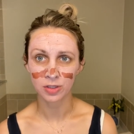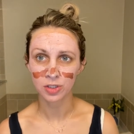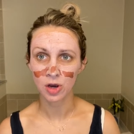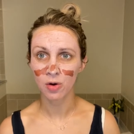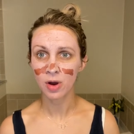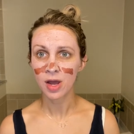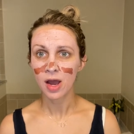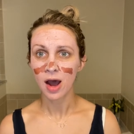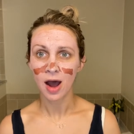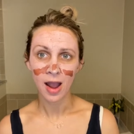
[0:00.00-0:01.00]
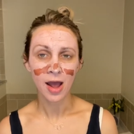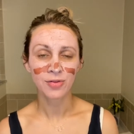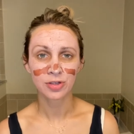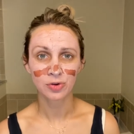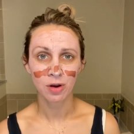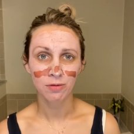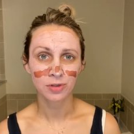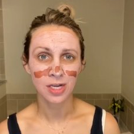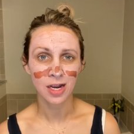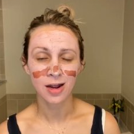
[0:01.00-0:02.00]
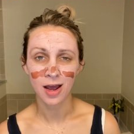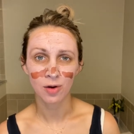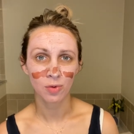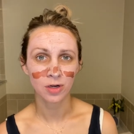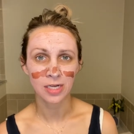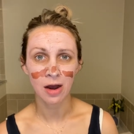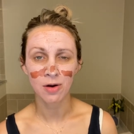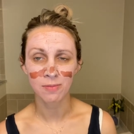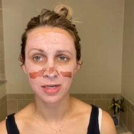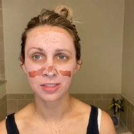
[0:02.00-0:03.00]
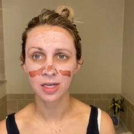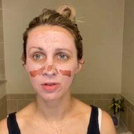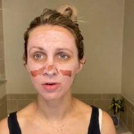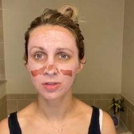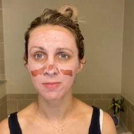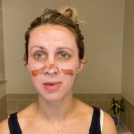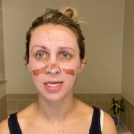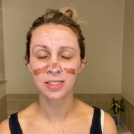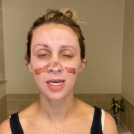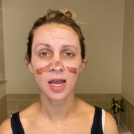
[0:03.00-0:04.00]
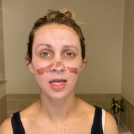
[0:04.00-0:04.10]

So I had this great routine. I had it worked out and my skin looked amazing.